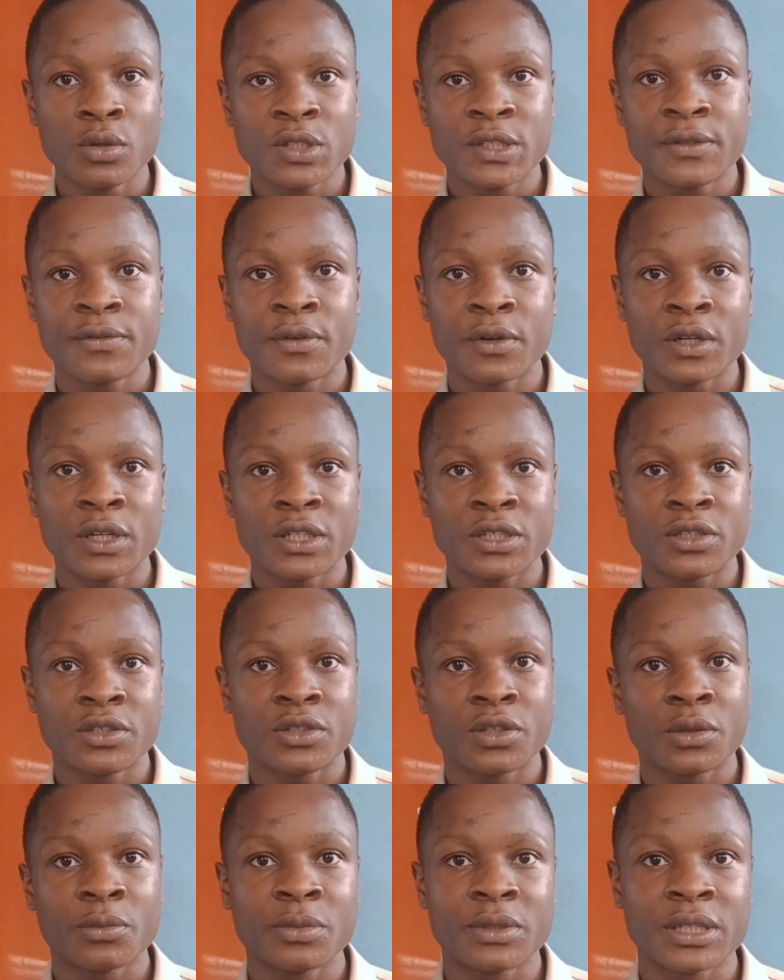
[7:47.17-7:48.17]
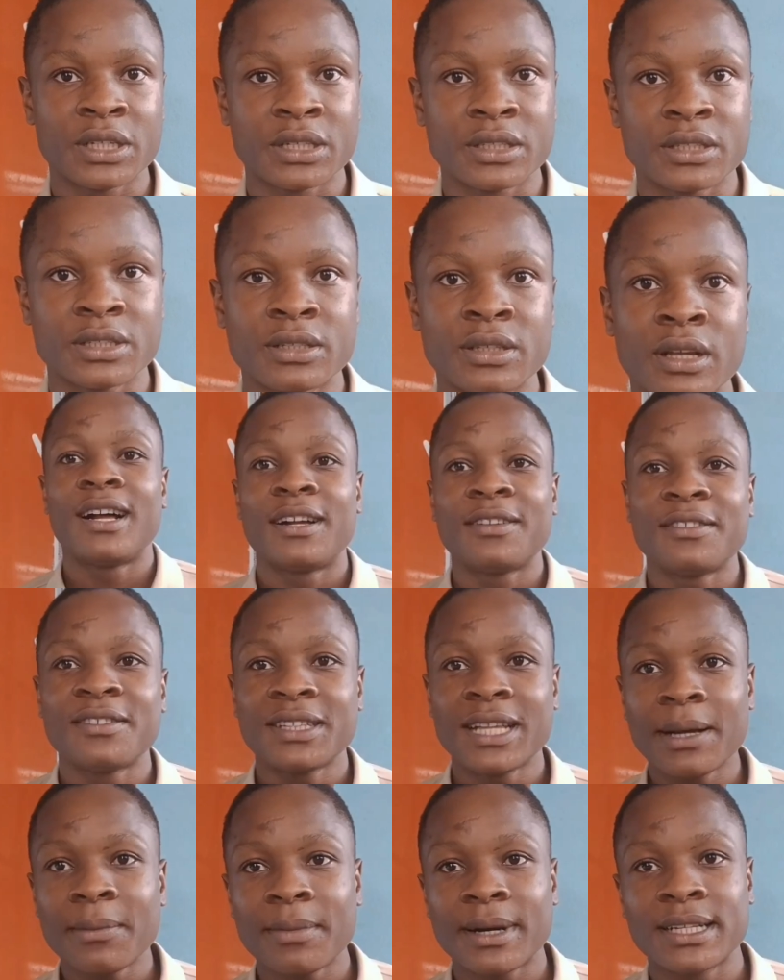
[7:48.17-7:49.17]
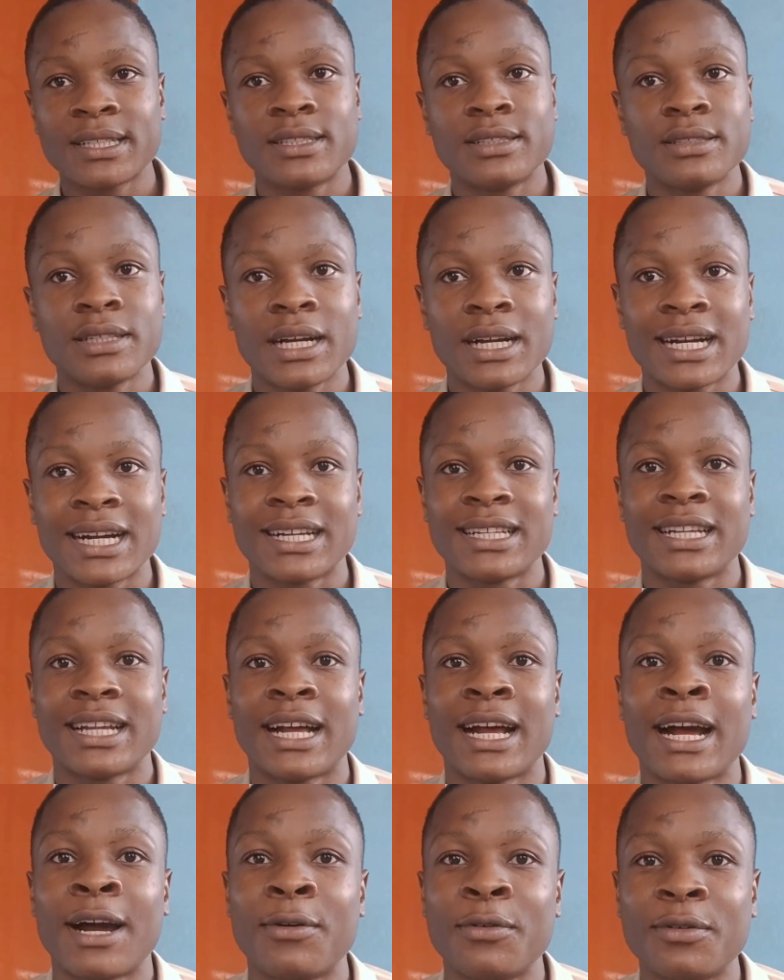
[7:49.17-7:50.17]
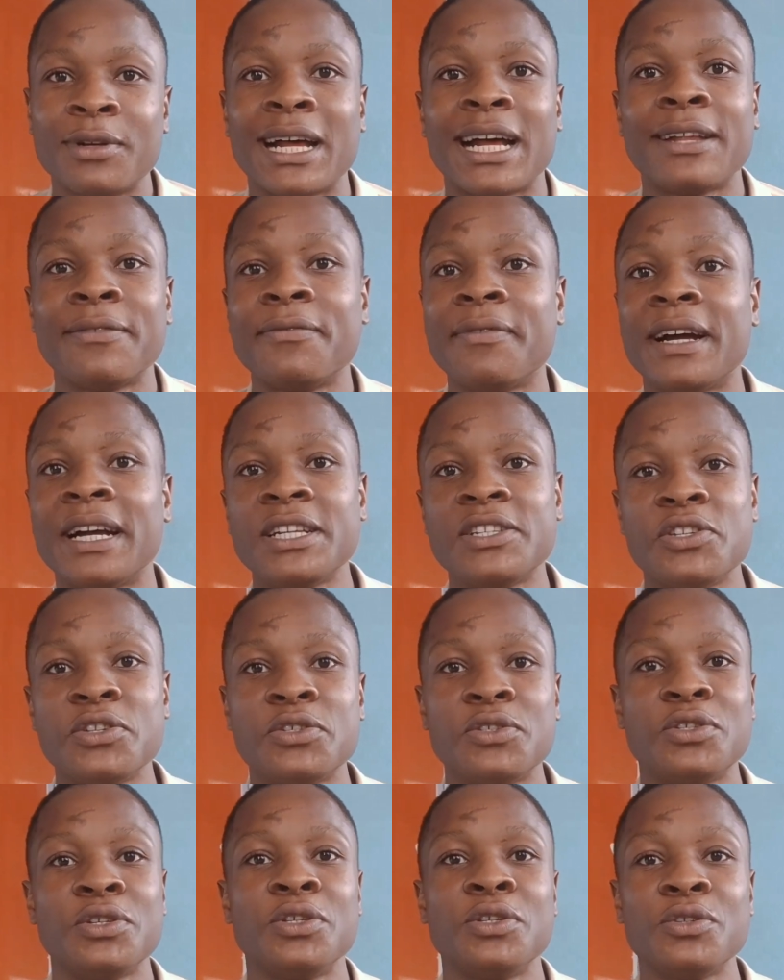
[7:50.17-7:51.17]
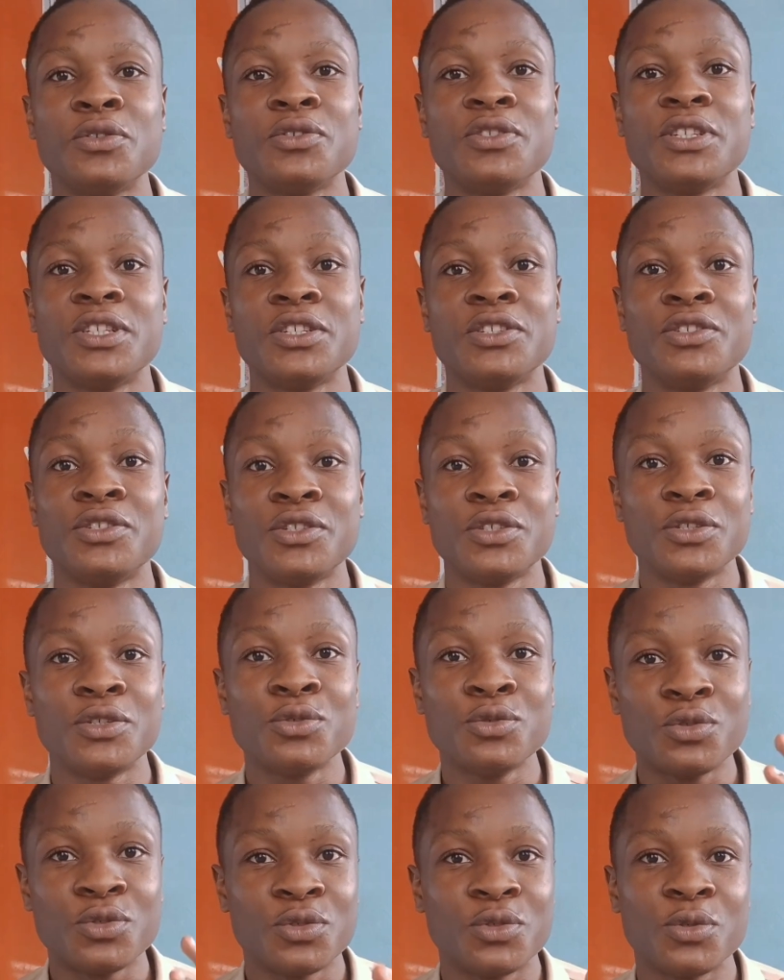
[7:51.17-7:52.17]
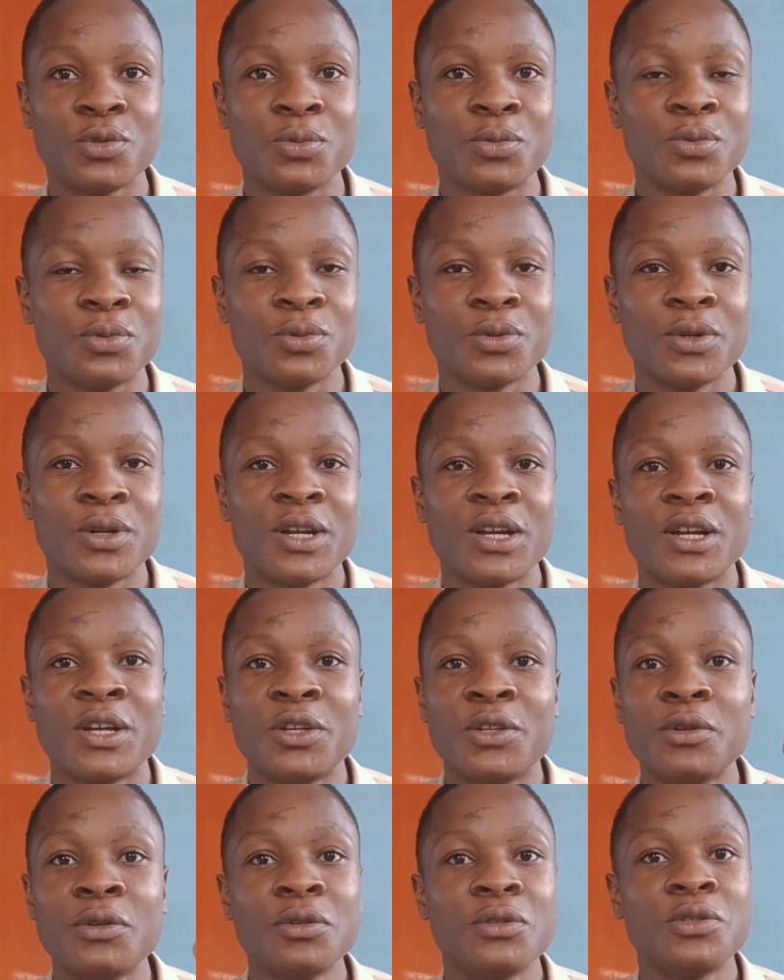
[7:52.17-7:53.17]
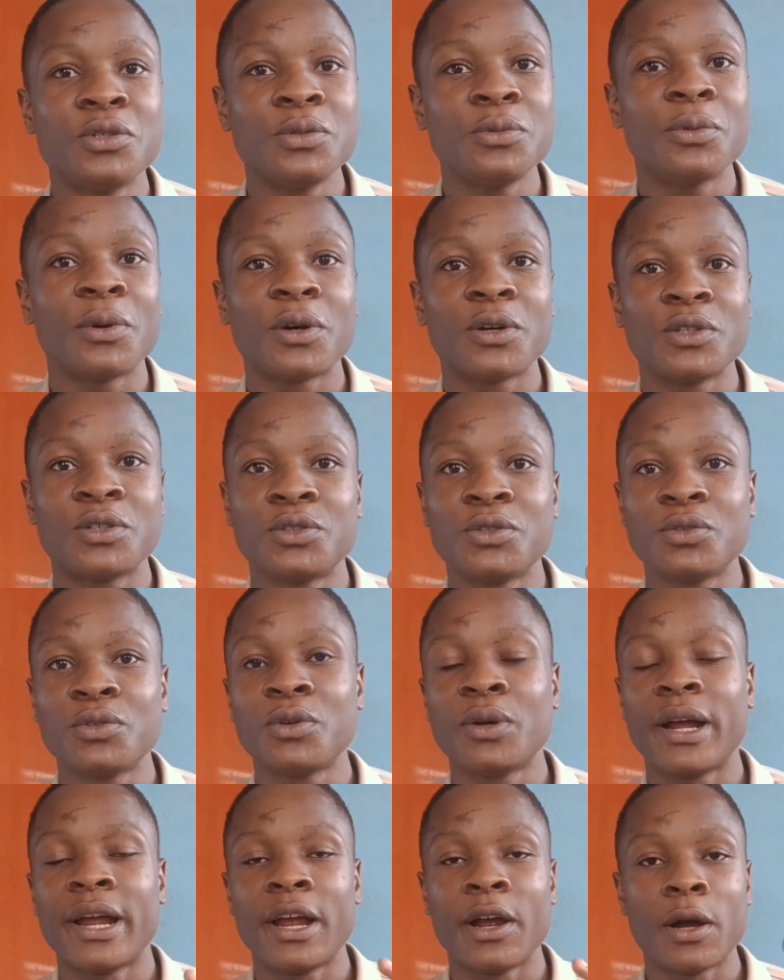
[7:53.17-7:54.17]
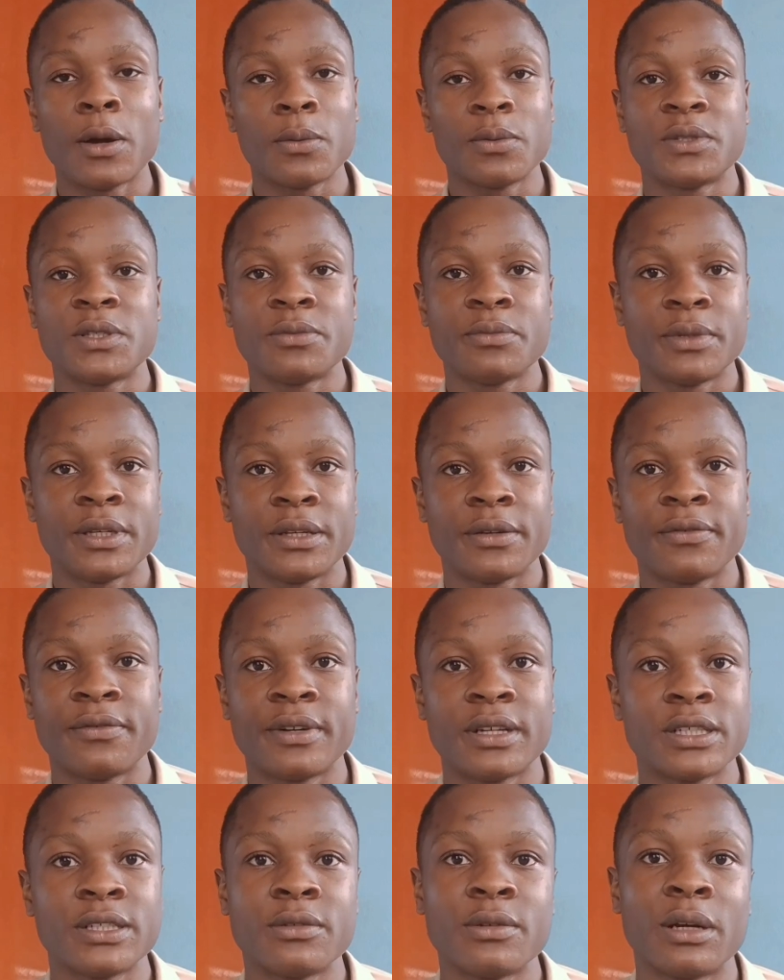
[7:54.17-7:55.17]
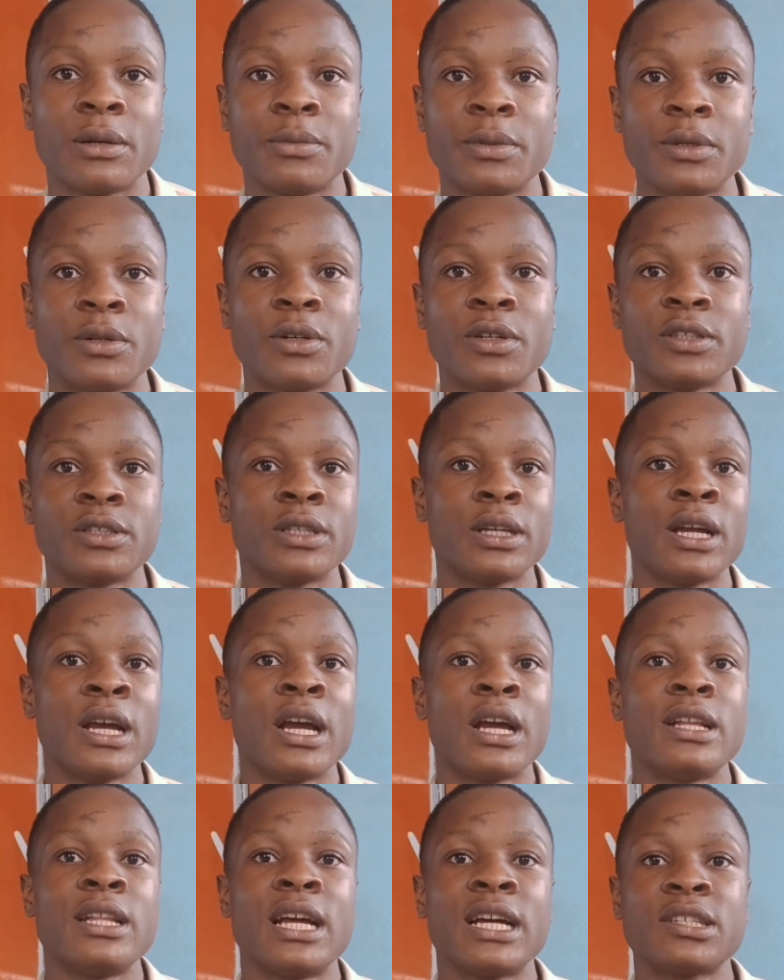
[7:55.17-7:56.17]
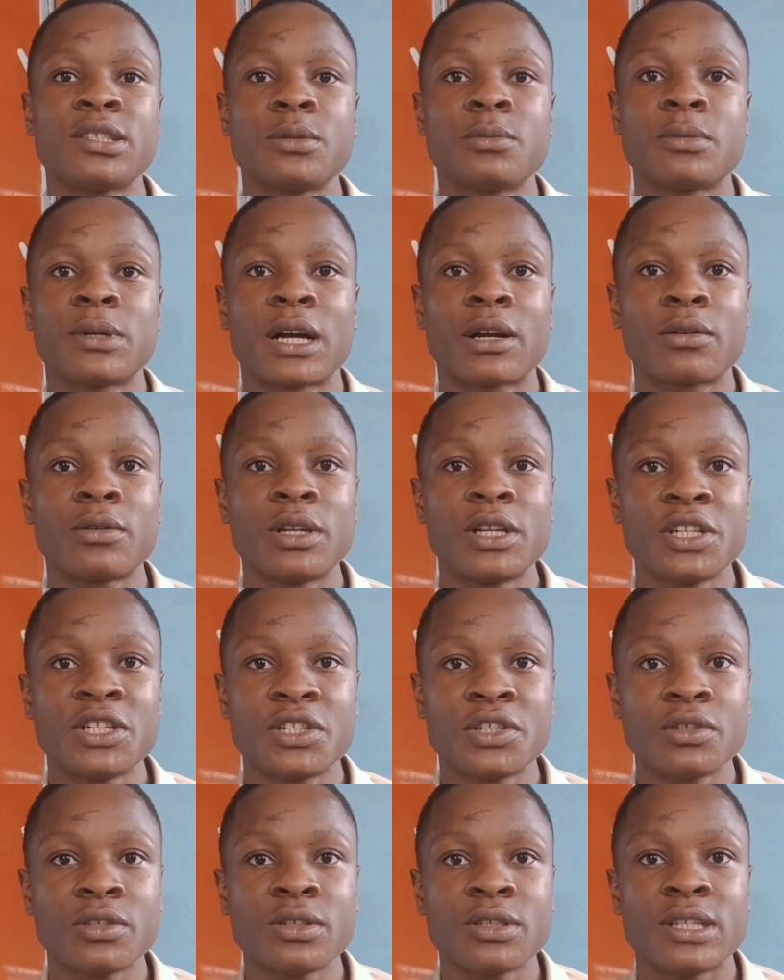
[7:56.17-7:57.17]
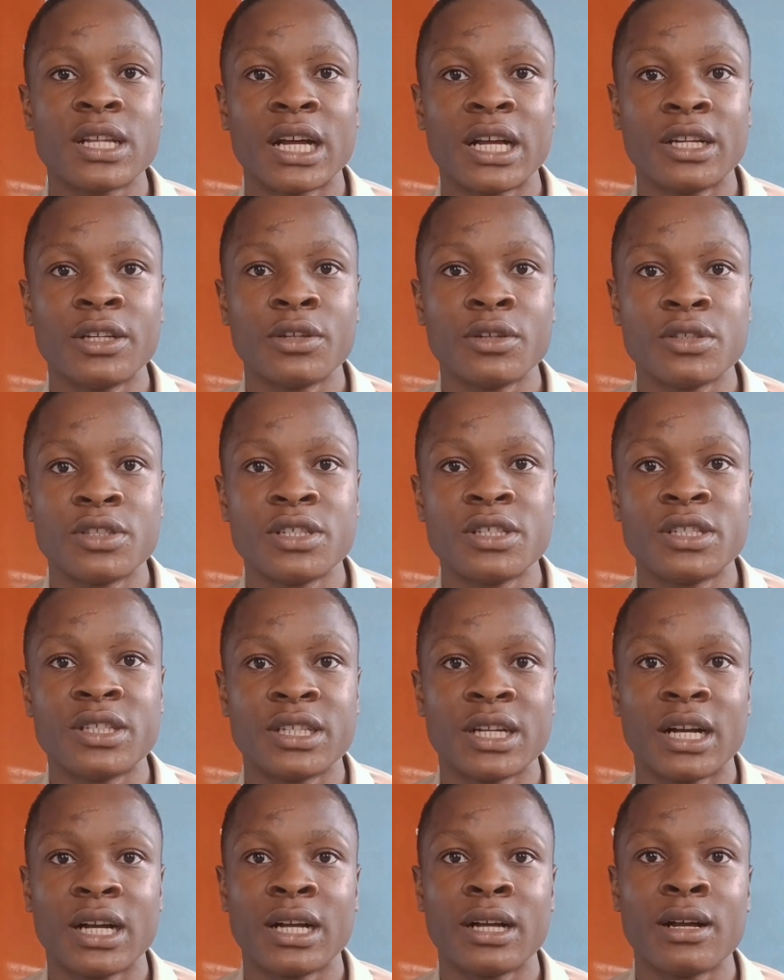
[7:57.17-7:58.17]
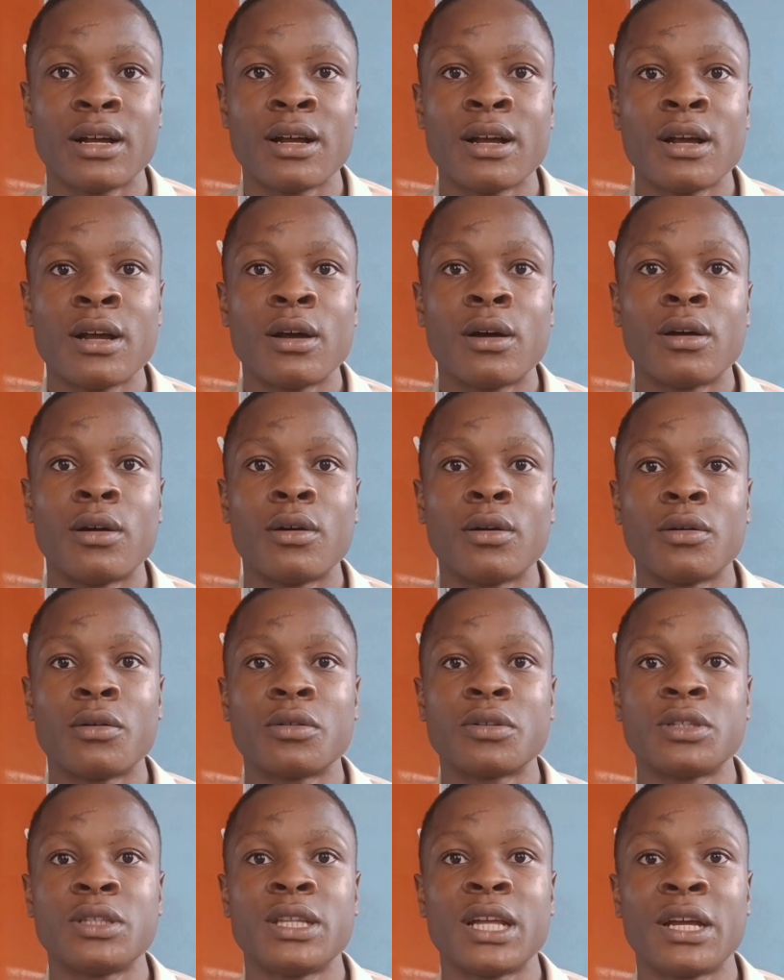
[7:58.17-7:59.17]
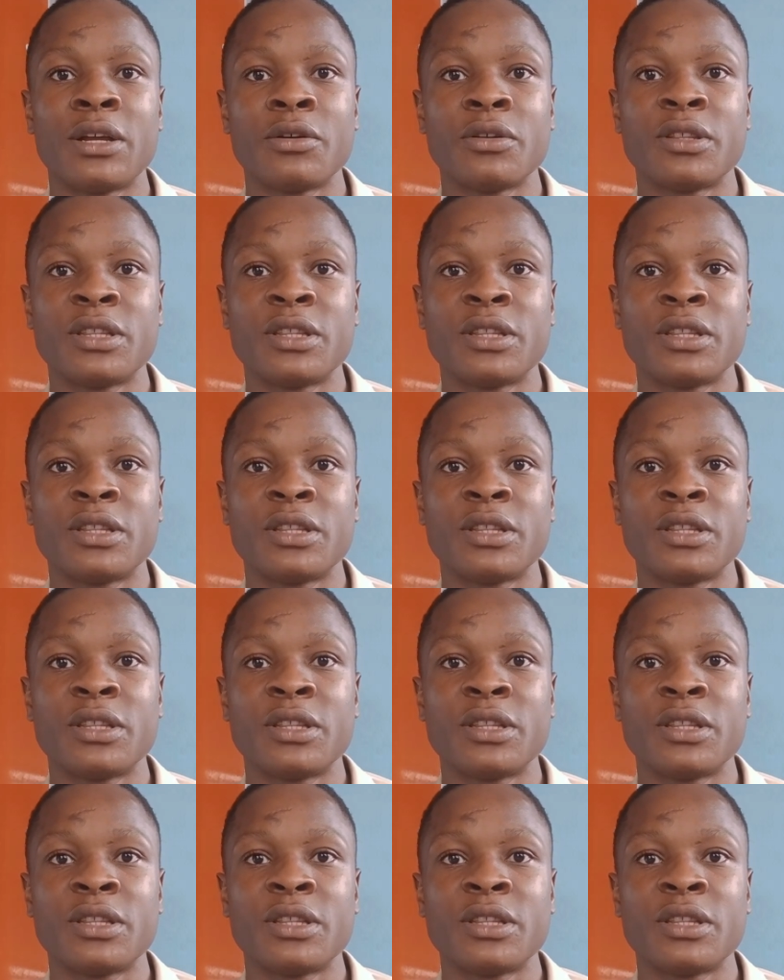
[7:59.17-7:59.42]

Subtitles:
for each subject. Another material can I would advise you to use is the YouTube. YouTube also helps me very well because there are some calculations that your teacher or that your